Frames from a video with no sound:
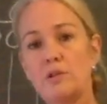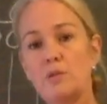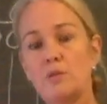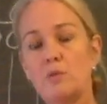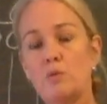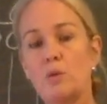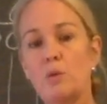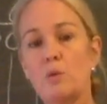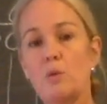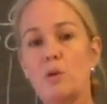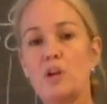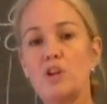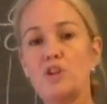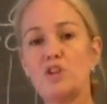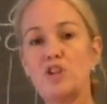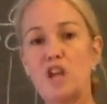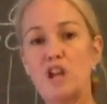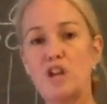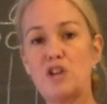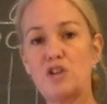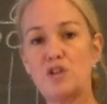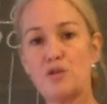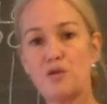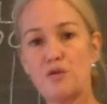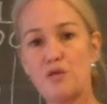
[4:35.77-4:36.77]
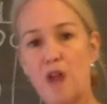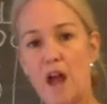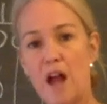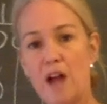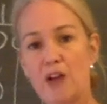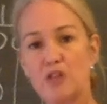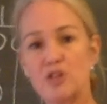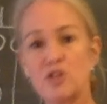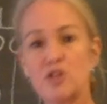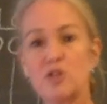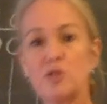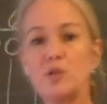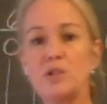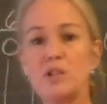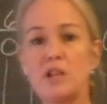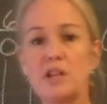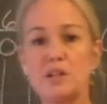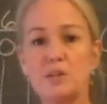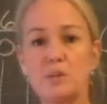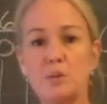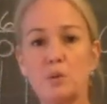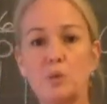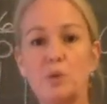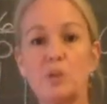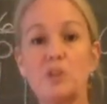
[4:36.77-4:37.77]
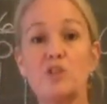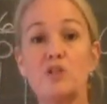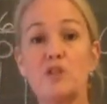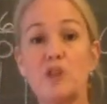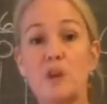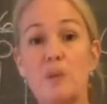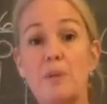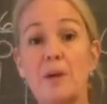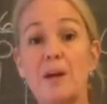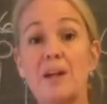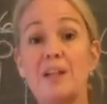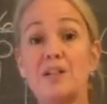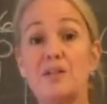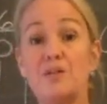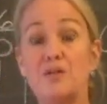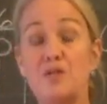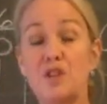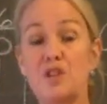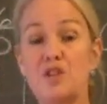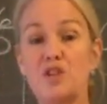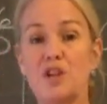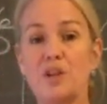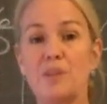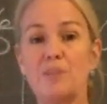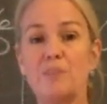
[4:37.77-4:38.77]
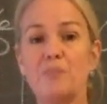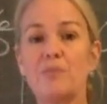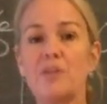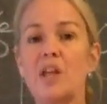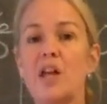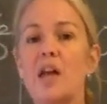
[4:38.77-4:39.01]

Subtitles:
we want to change a fraction to a decimal. We do that by division.